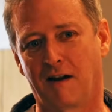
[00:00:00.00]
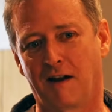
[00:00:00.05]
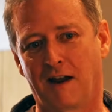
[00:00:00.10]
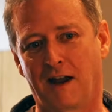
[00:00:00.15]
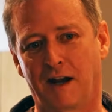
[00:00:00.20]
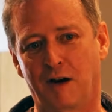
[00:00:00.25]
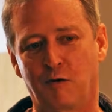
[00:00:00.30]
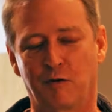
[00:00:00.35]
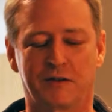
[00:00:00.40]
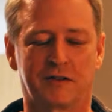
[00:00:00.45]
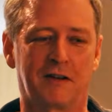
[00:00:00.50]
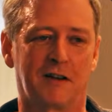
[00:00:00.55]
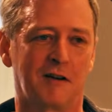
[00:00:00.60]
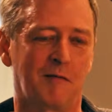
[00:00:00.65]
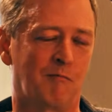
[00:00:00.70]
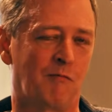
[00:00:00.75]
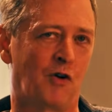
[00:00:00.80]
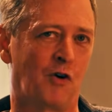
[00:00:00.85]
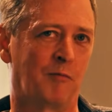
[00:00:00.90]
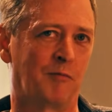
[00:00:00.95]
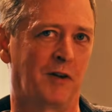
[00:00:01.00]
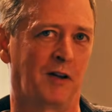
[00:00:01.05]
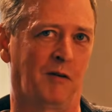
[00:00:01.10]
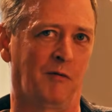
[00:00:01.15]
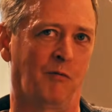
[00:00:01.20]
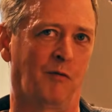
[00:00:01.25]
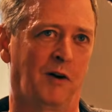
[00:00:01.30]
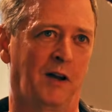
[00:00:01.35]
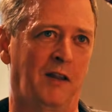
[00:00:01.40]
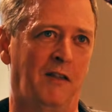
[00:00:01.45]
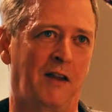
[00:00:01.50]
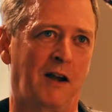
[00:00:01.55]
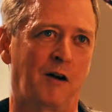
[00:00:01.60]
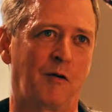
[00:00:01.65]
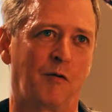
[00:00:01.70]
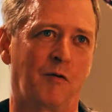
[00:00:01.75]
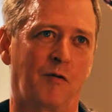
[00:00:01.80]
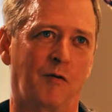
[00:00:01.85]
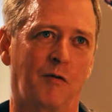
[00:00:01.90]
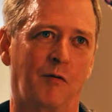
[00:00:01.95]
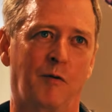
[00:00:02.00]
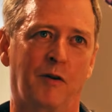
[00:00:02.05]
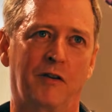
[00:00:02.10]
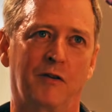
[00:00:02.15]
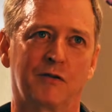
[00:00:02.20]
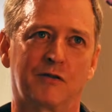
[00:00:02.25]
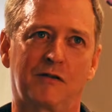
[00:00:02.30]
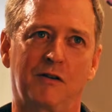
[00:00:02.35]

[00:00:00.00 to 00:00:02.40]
And it was in a moment when those